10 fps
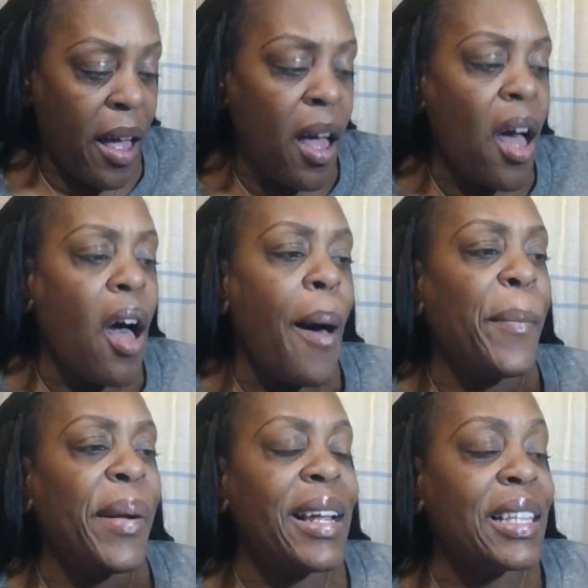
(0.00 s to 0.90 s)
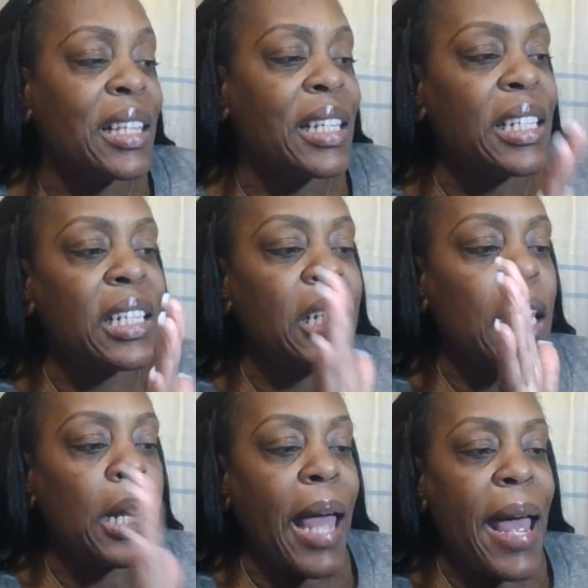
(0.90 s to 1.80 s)
But this is the
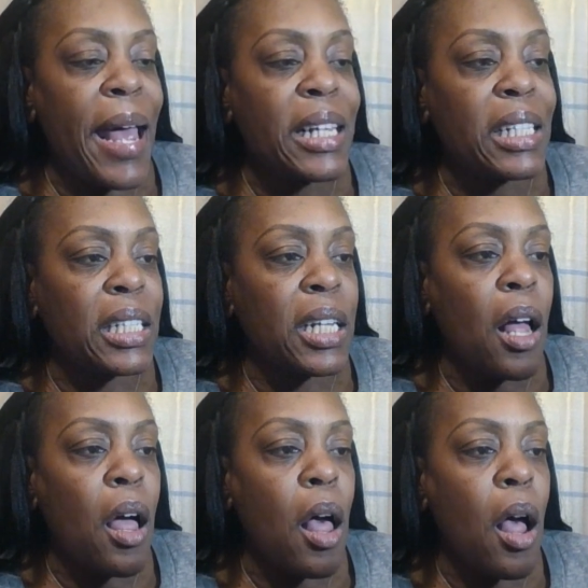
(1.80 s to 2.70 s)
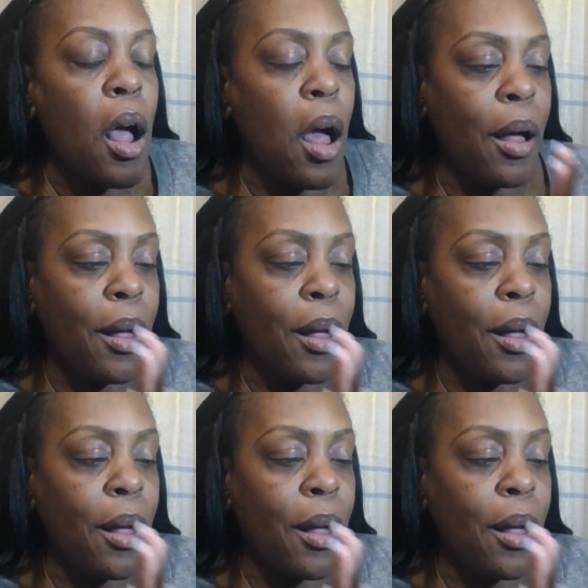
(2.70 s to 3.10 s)
last um,